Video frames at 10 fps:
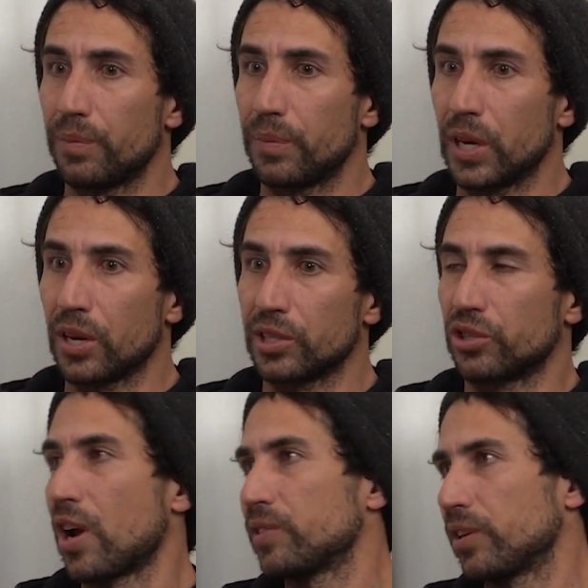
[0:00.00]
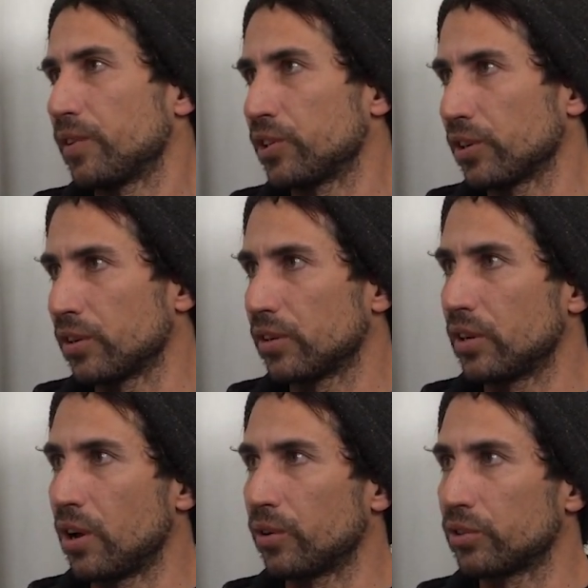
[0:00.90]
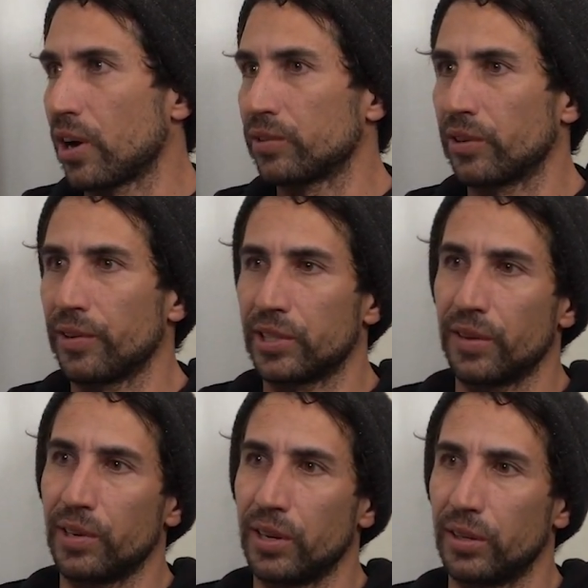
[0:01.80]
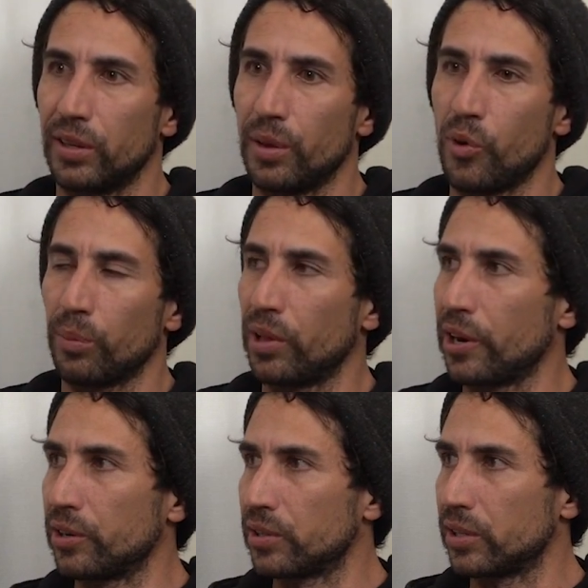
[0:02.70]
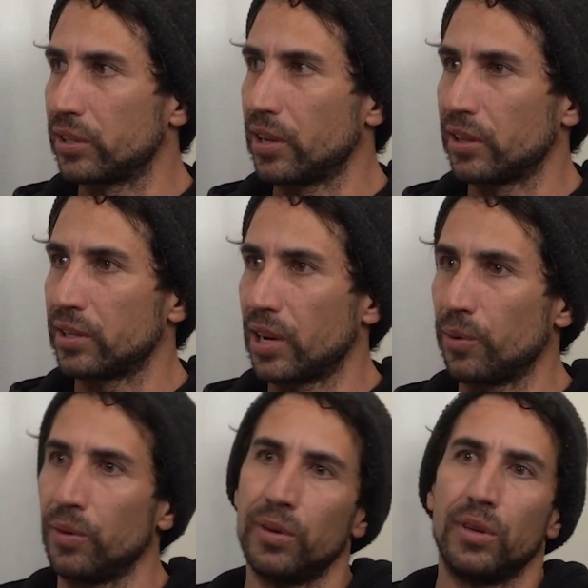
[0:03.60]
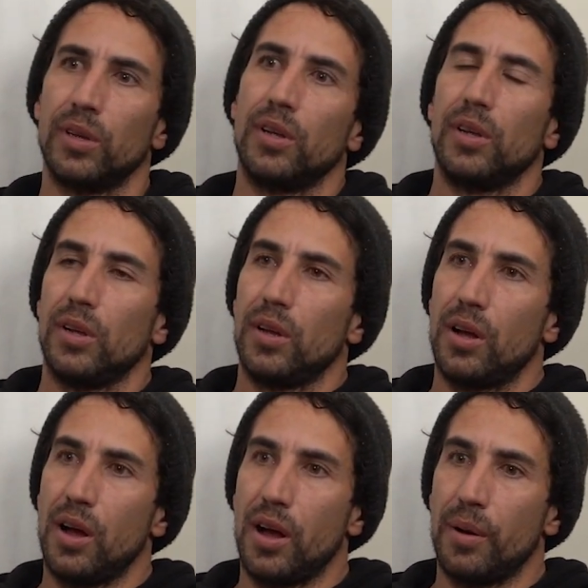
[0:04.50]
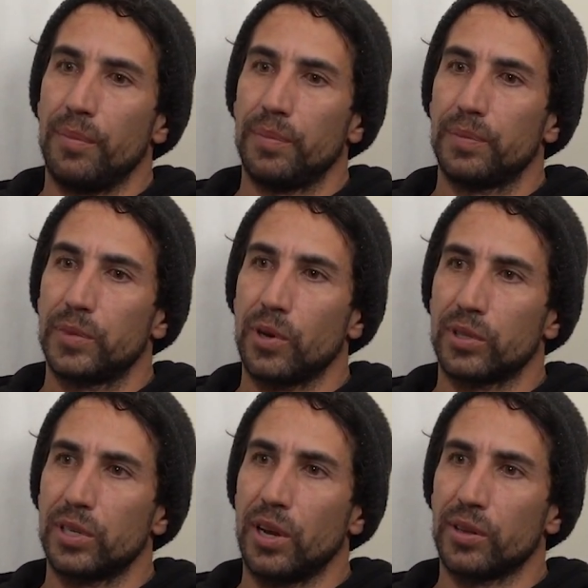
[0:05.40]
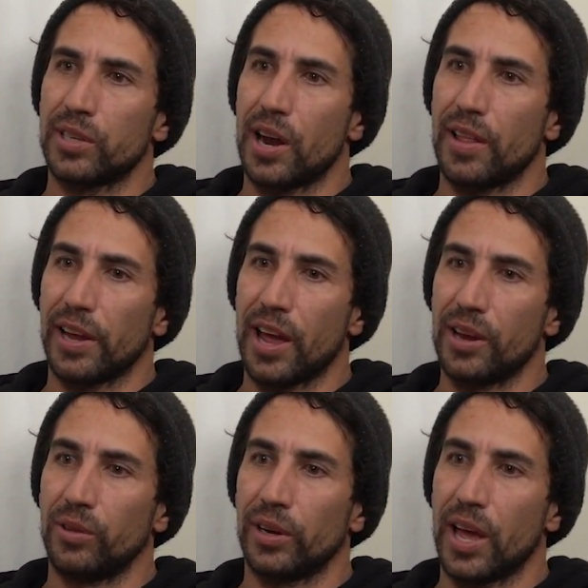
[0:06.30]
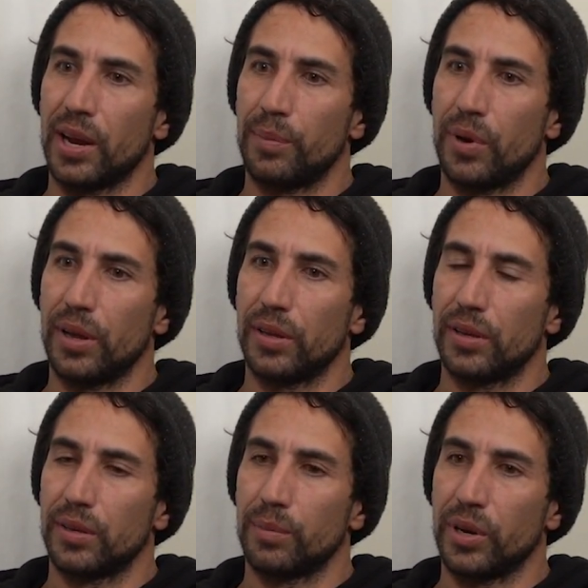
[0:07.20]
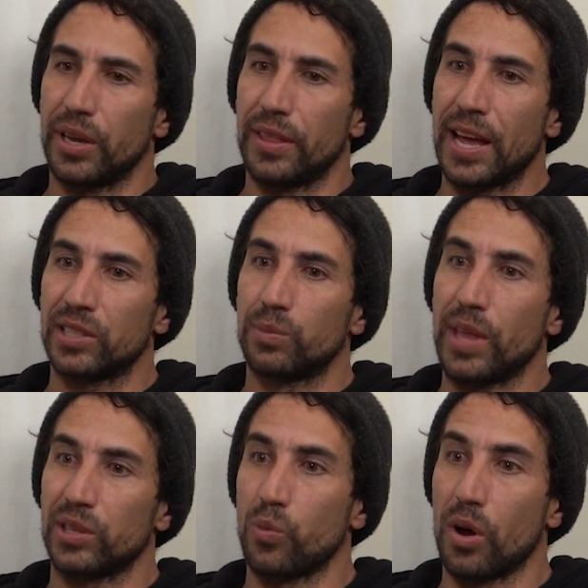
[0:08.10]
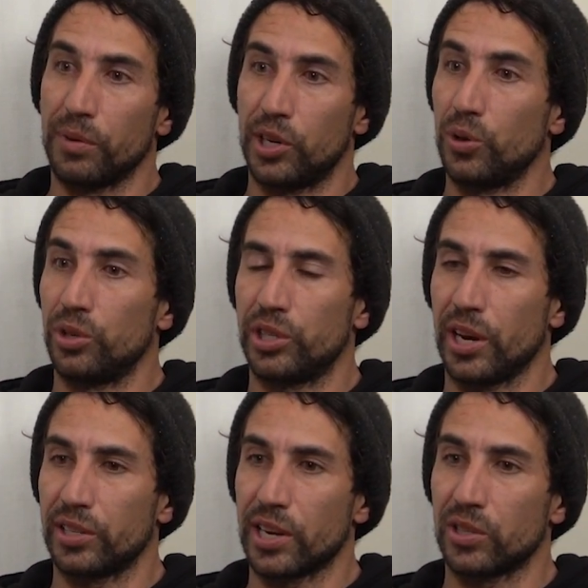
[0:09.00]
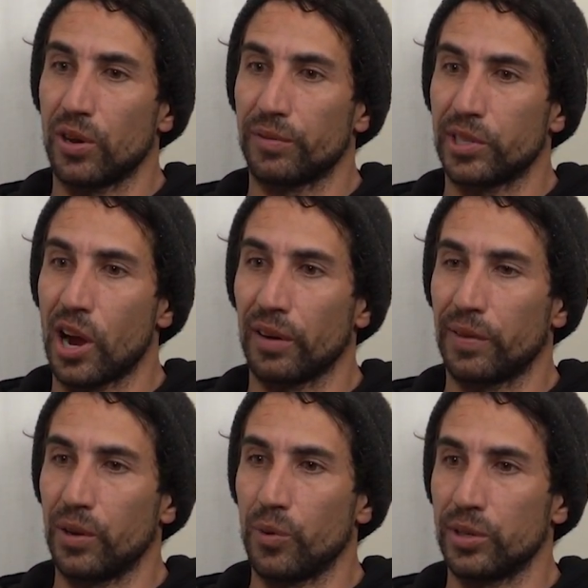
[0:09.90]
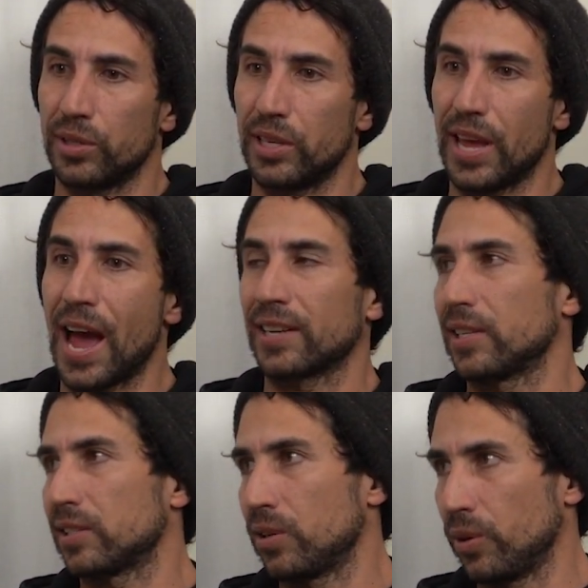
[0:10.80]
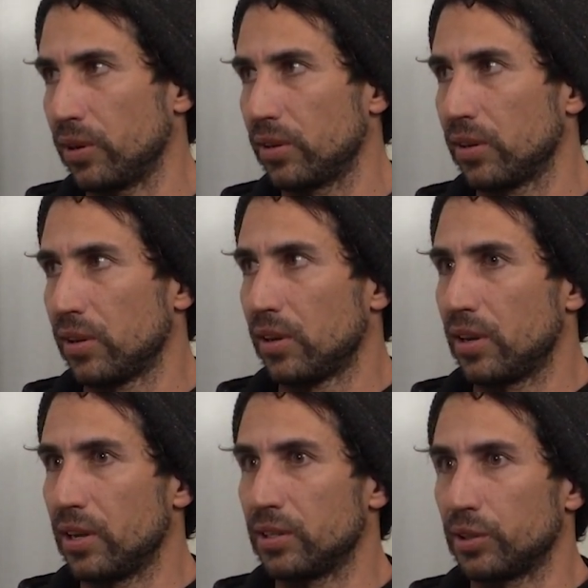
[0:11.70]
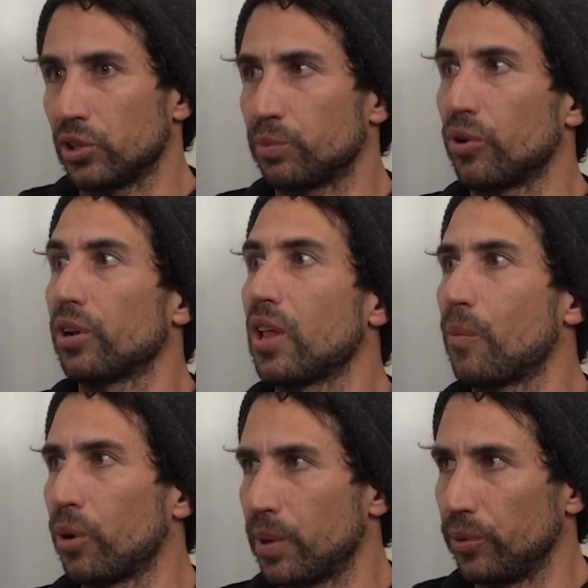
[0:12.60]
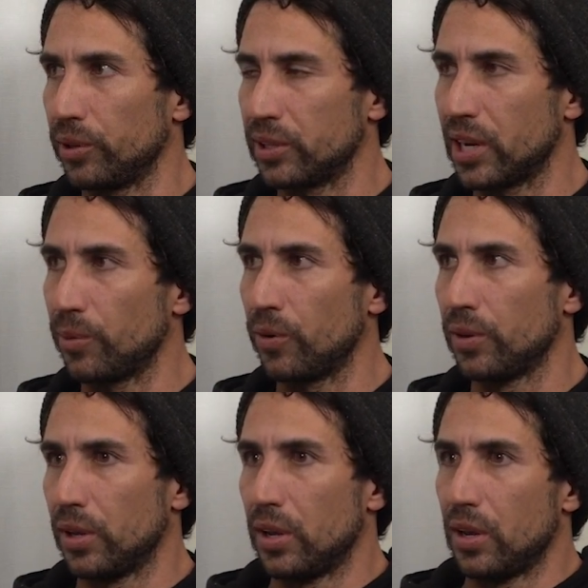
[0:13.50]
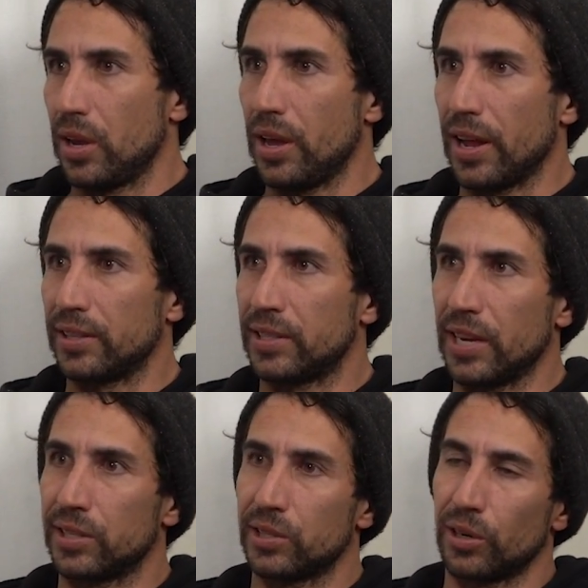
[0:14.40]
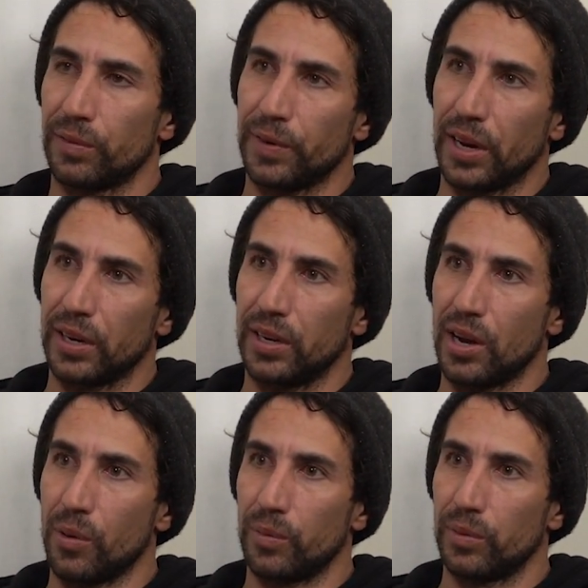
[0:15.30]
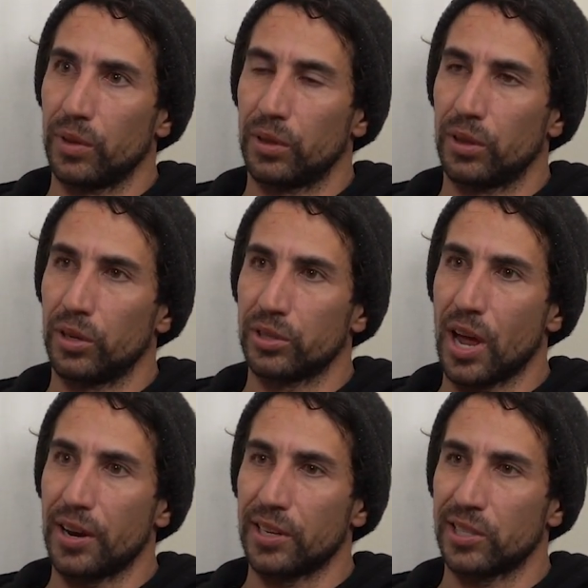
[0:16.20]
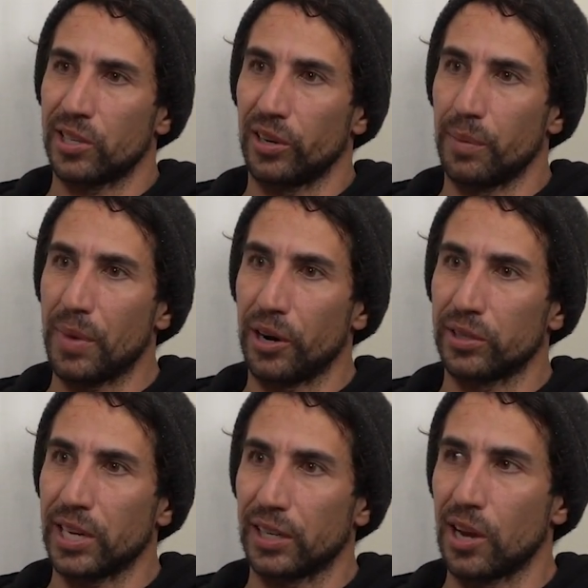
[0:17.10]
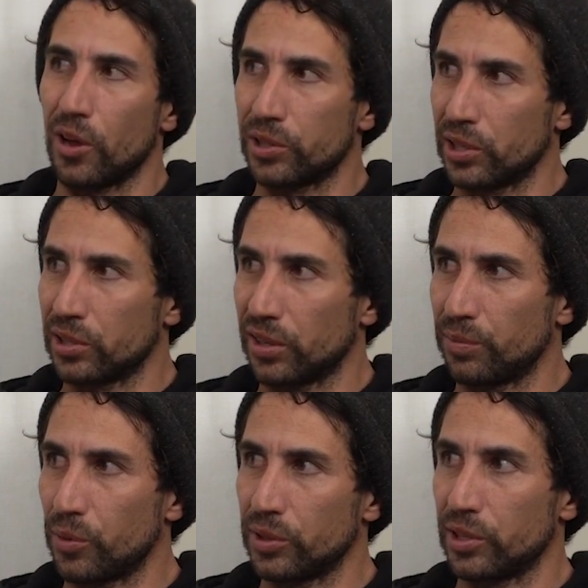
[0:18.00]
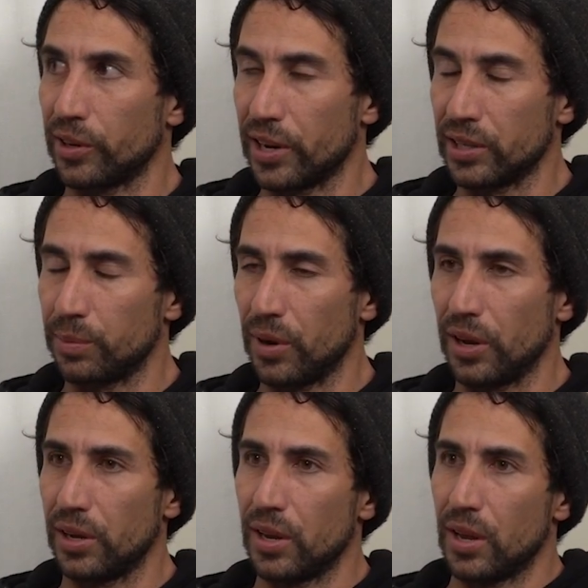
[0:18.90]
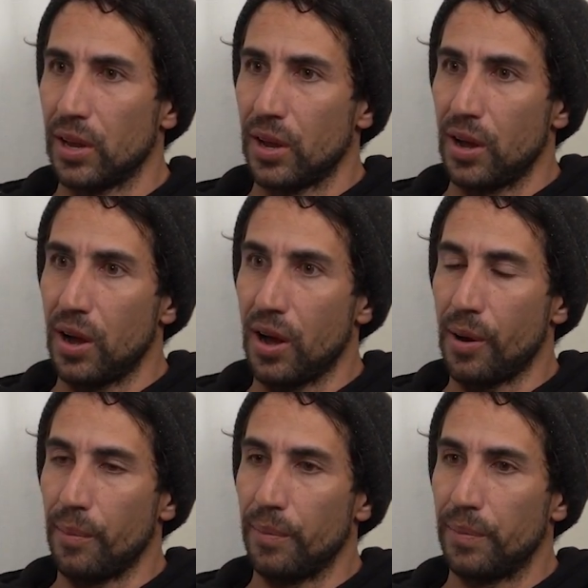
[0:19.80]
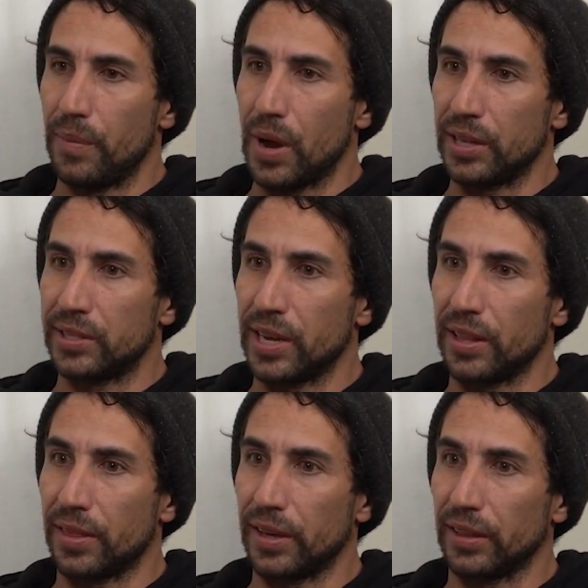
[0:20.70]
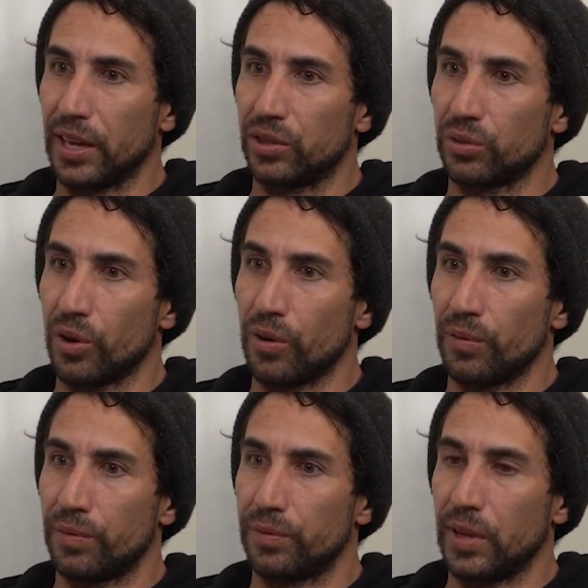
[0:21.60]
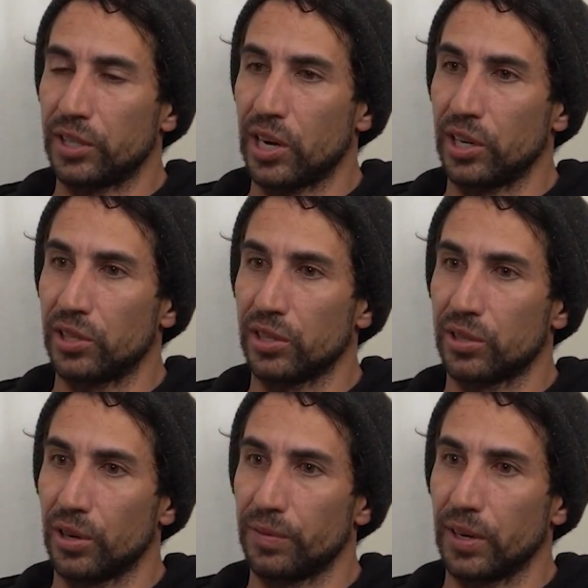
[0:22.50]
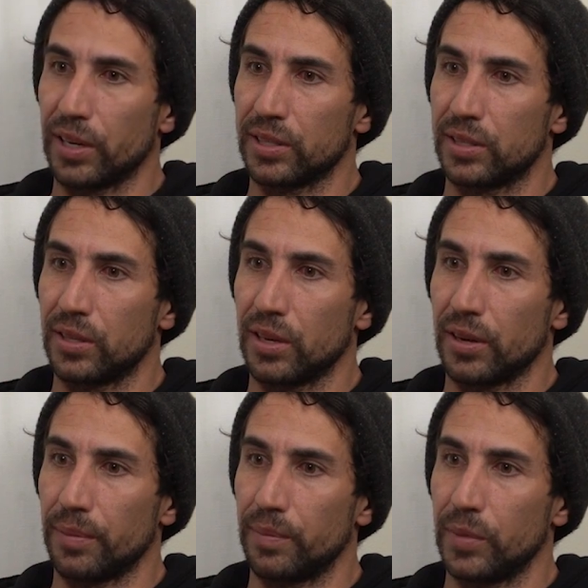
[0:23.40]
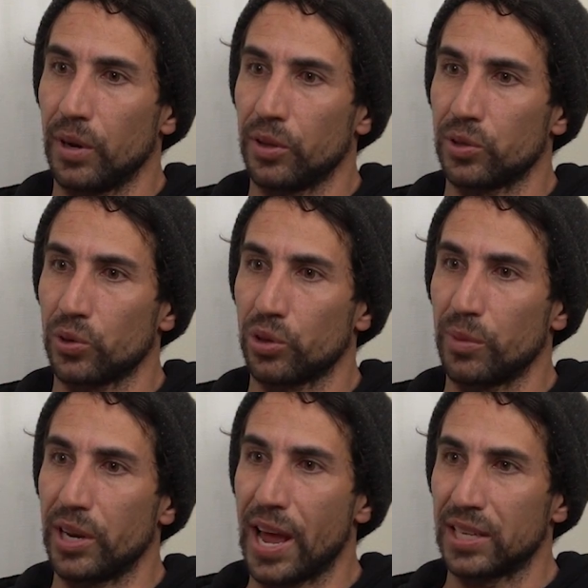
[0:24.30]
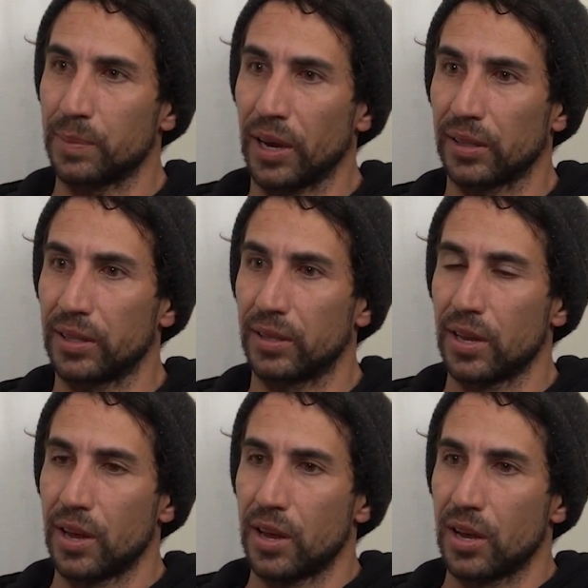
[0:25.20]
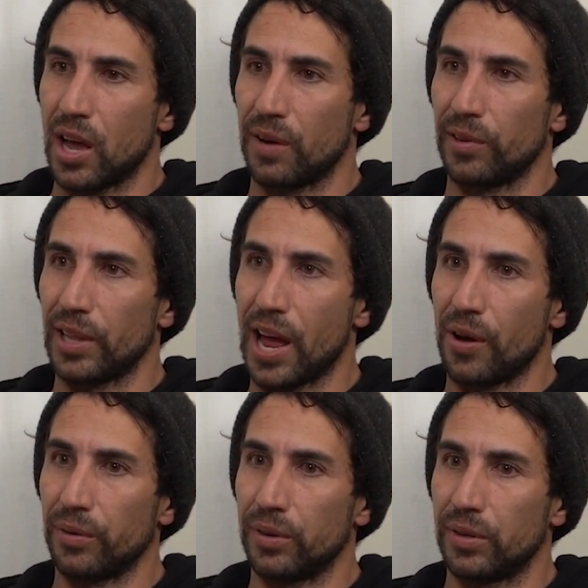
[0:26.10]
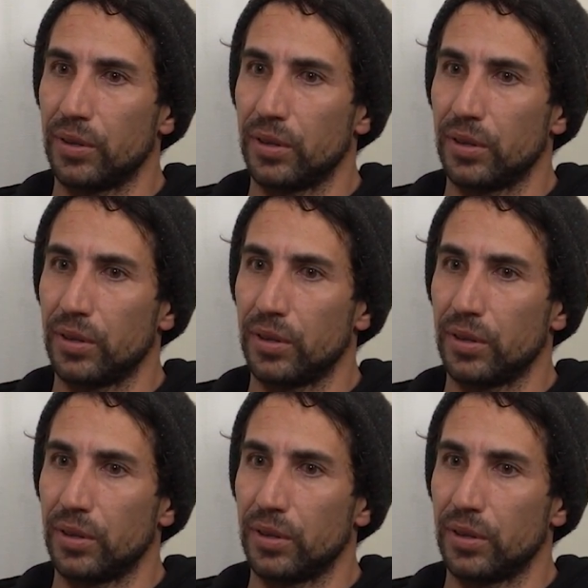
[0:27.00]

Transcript: Because it drives innovation, drives creativity, the more players at the table. So it's, it's kind of like how you look at it, but yeah, that's one huge change I saw in photography was the access to it. Is it just brought a lot more people to the table. And I'd say surfing, there's not necessarily better technology in surfboards, there is, but I'd say the thing that changed in surfing is the social media aspect kind of allowed